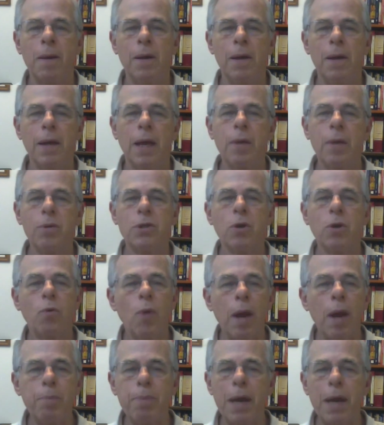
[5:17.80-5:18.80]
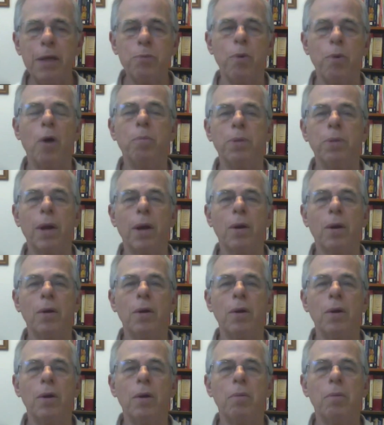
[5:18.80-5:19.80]
He was a great baseball player,
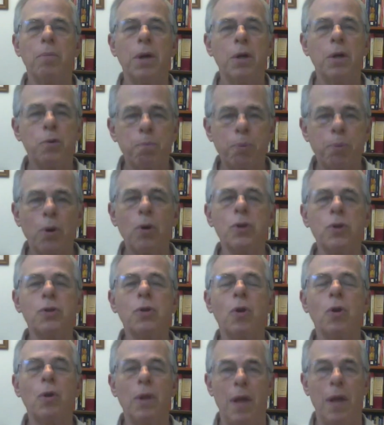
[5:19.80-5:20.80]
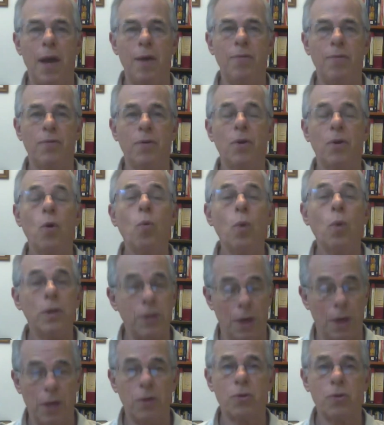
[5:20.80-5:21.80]
but his personal life
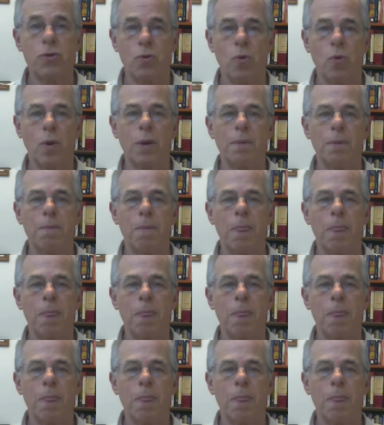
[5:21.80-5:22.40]
was another story.